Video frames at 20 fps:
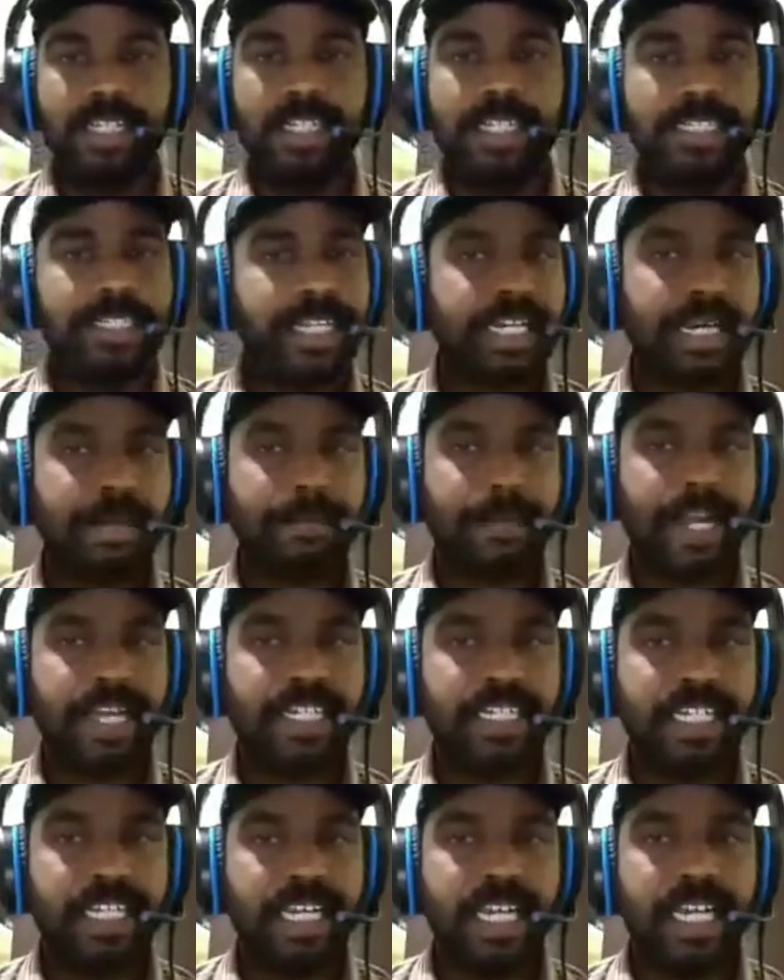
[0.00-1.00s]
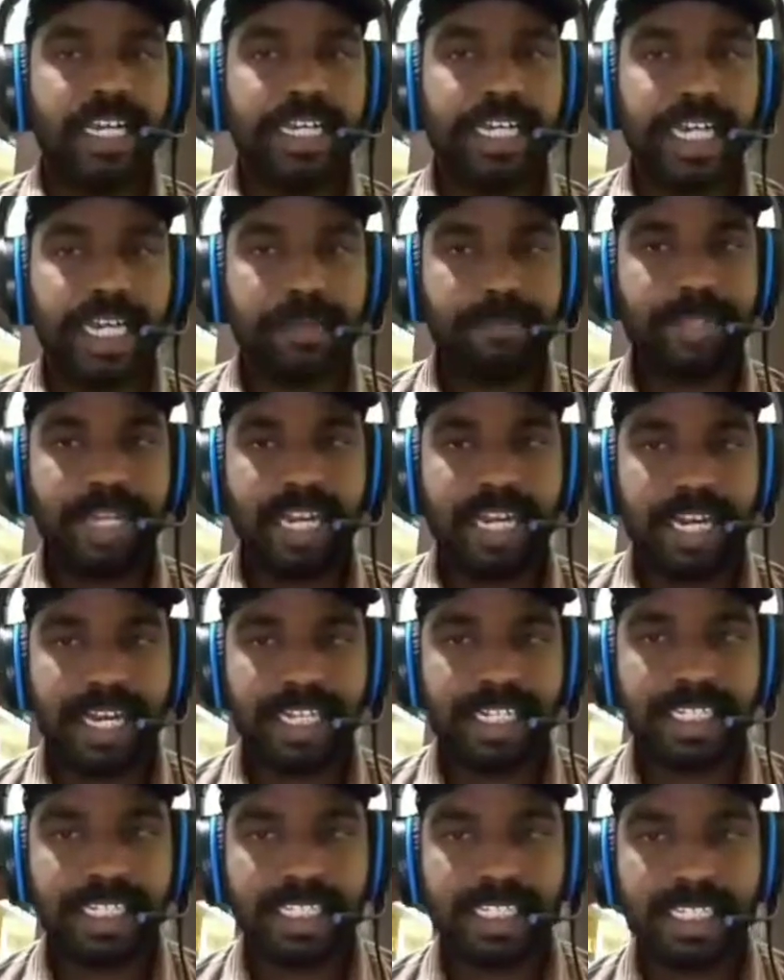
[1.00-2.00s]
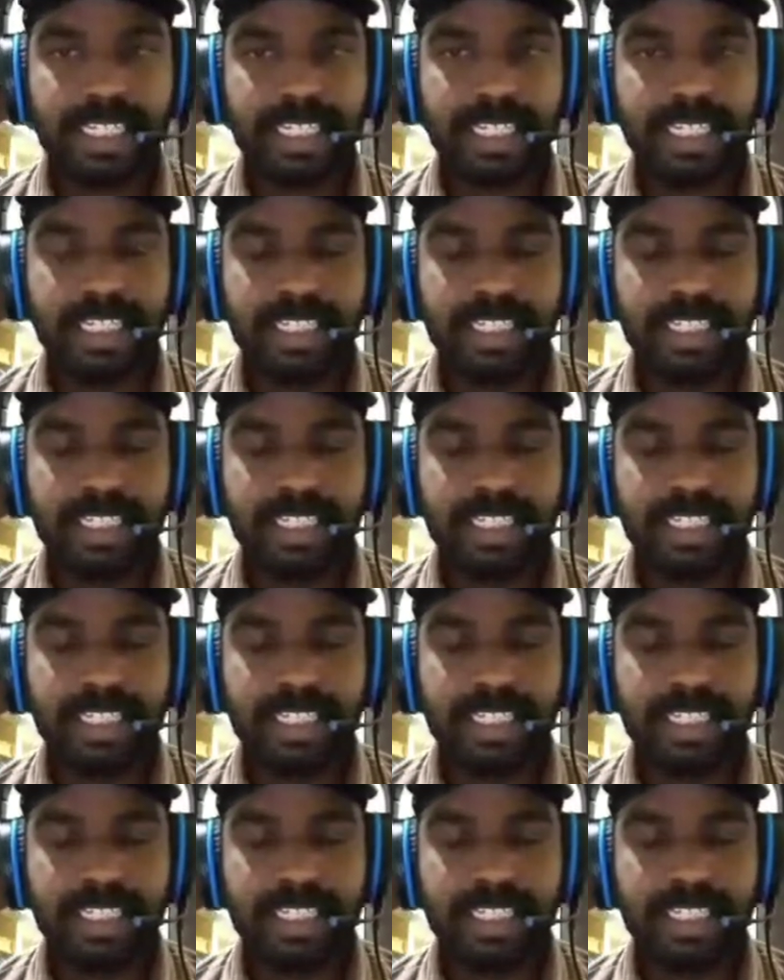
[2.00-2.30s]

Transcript: Second point, keep the legs